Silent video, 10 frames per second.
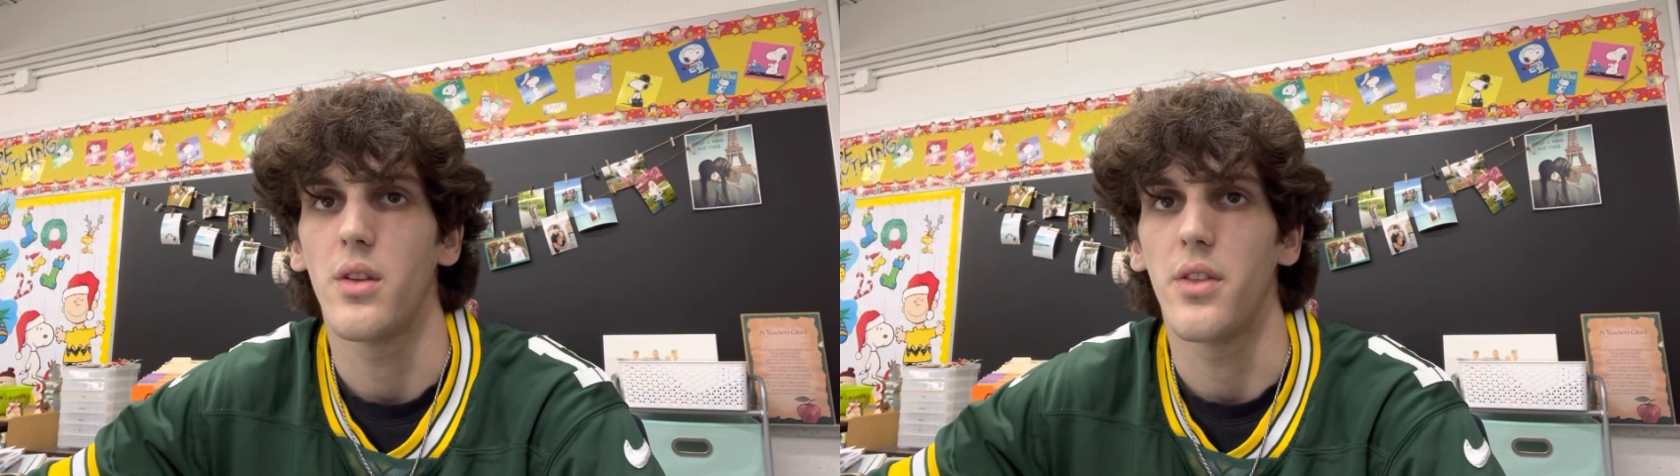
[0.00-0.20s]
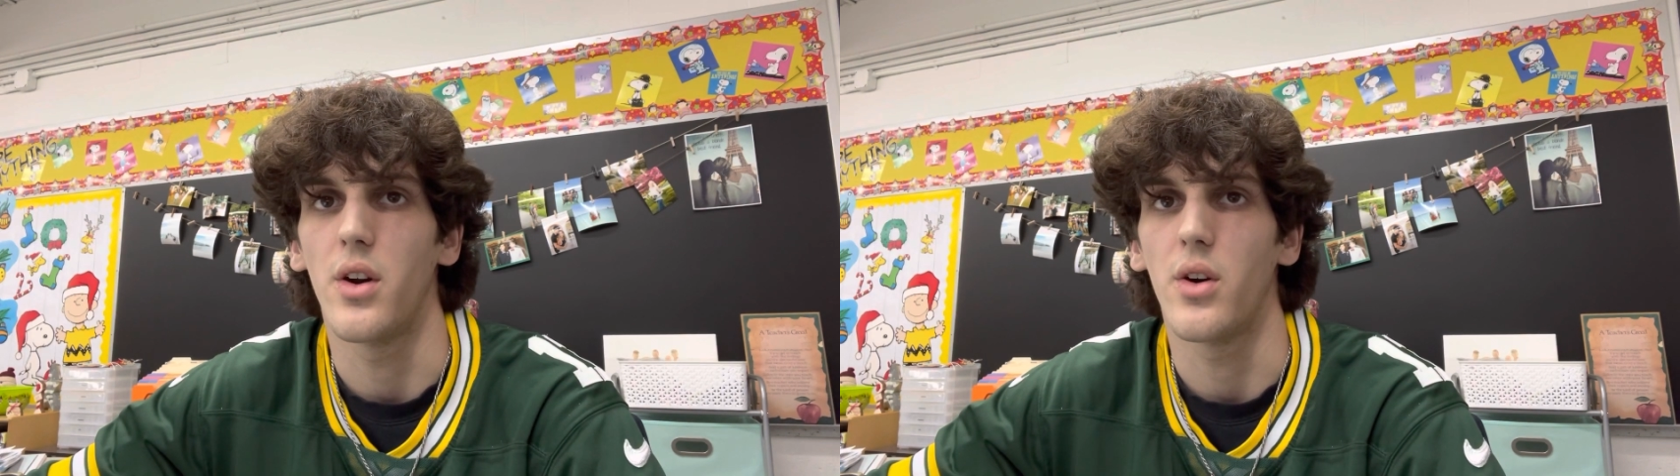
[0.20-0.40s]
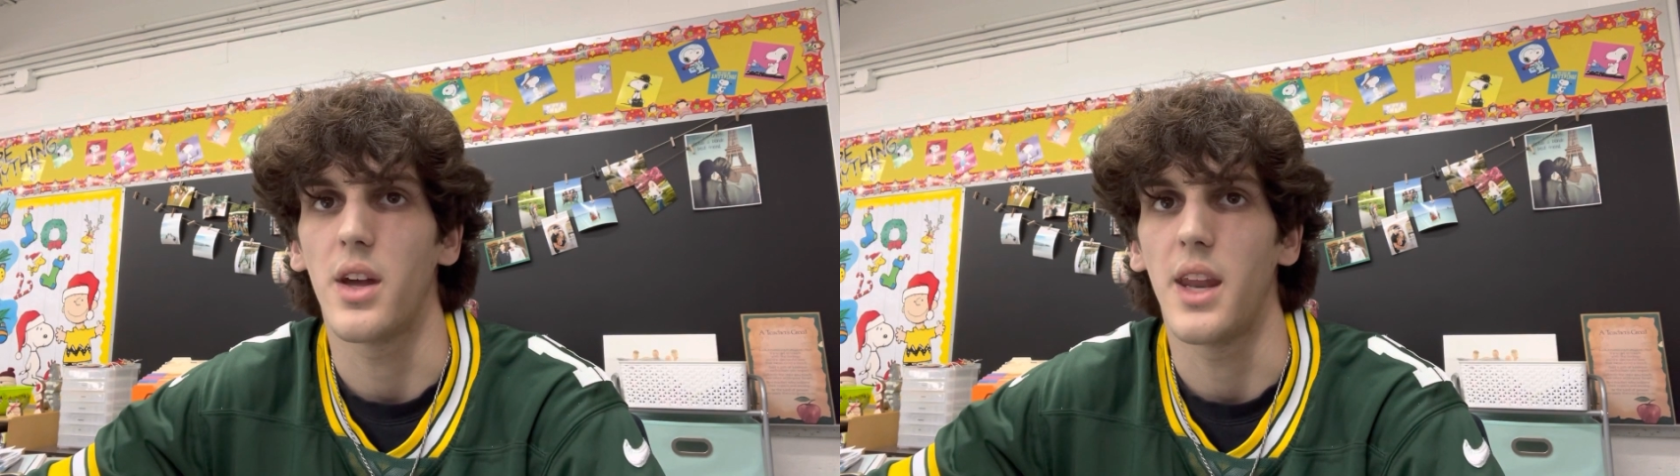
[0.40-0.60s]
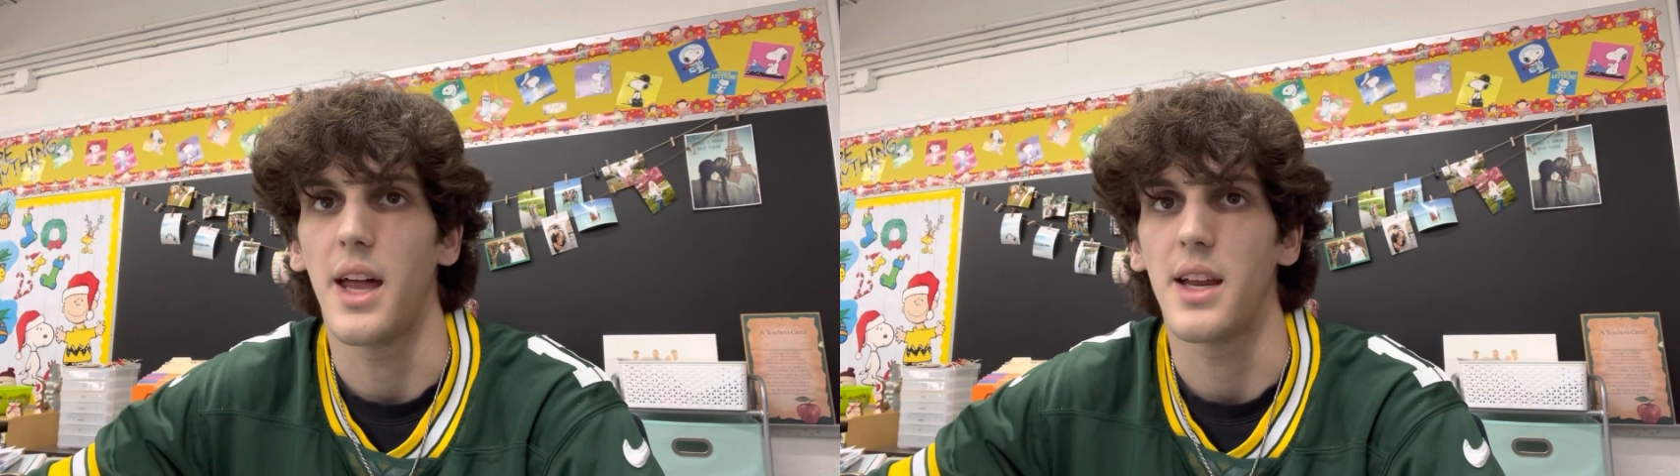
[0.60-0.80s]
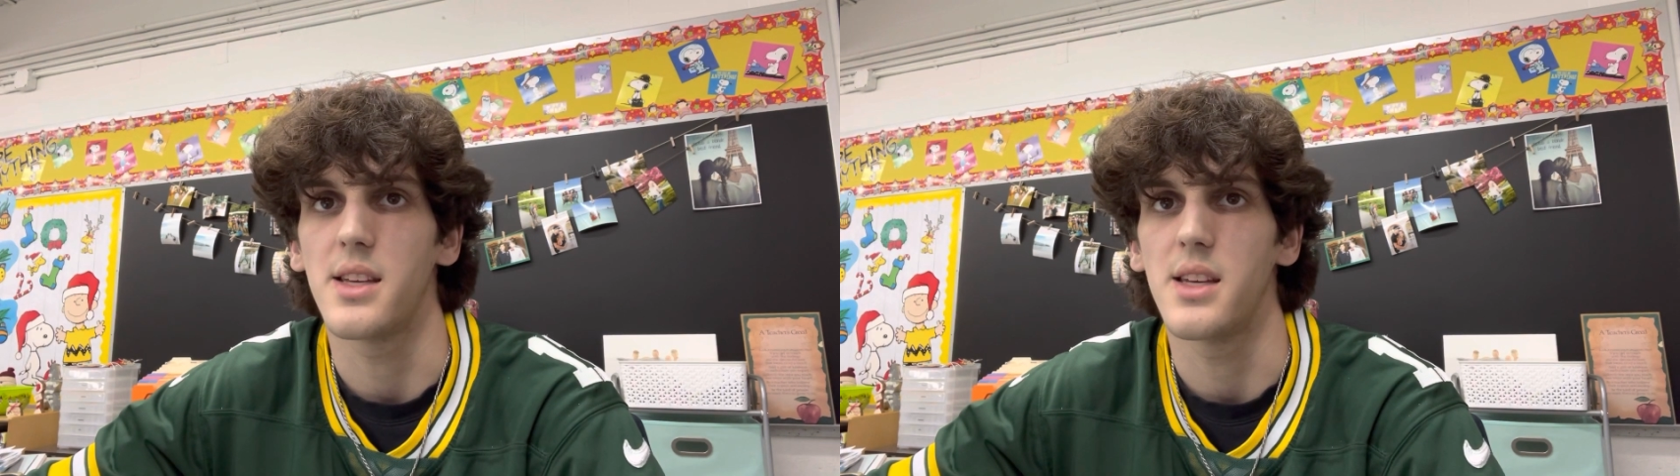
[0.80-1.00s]
The throw cannot
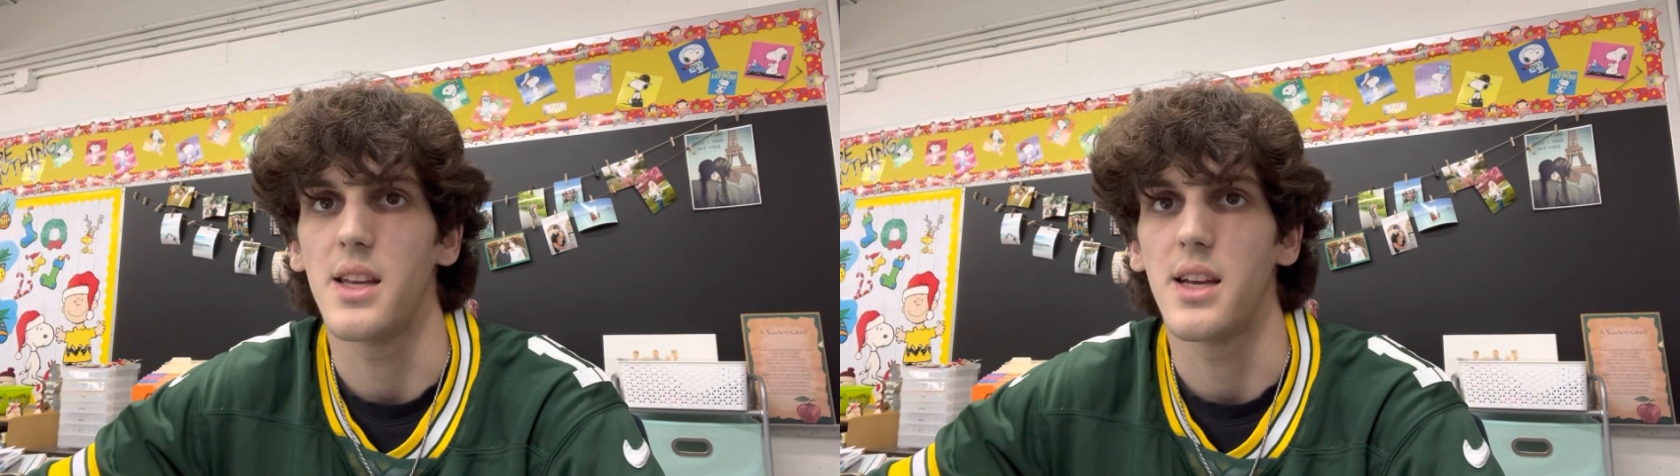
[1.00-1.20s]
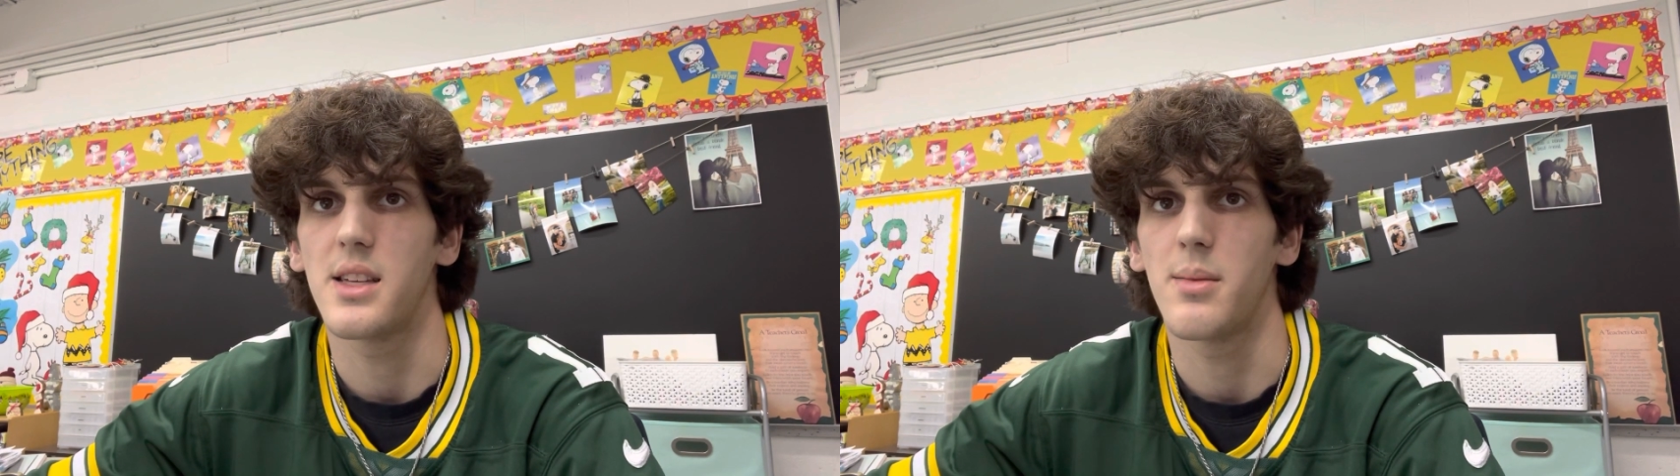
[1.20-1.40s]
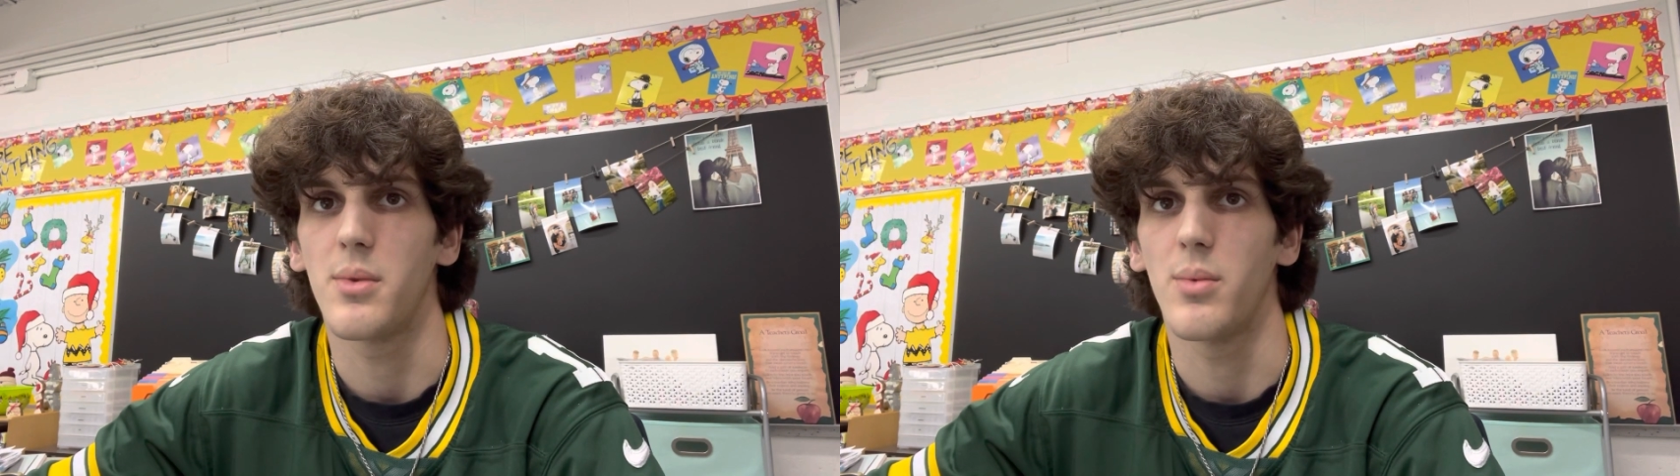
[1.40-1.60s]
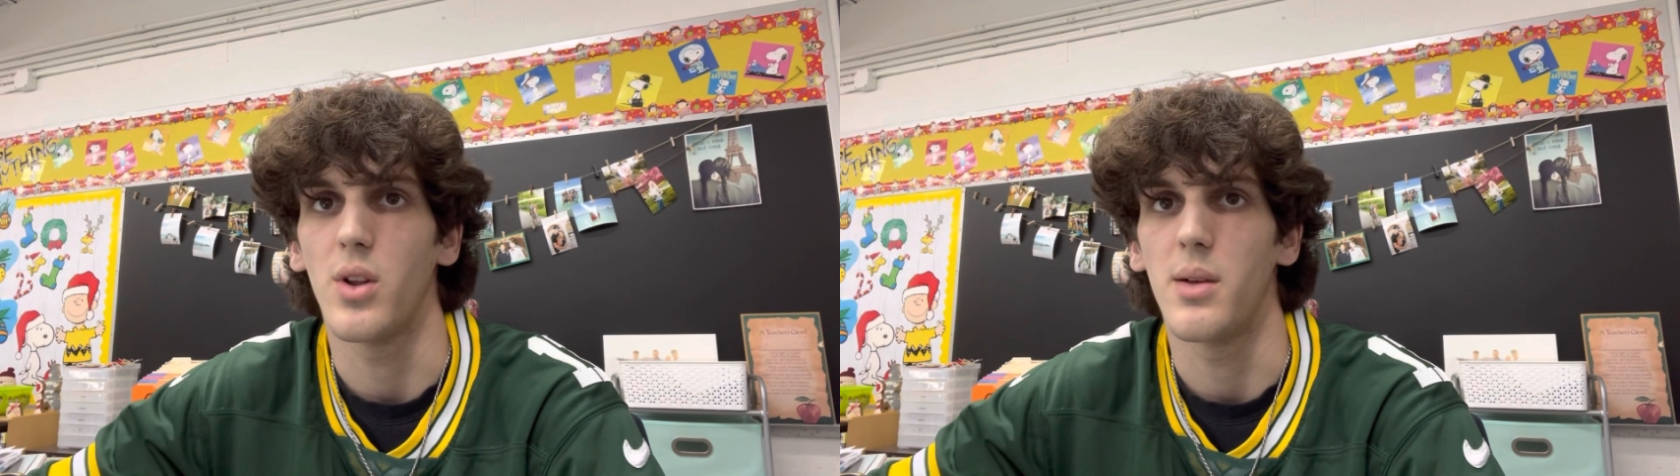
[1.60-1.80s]
exceed acceptable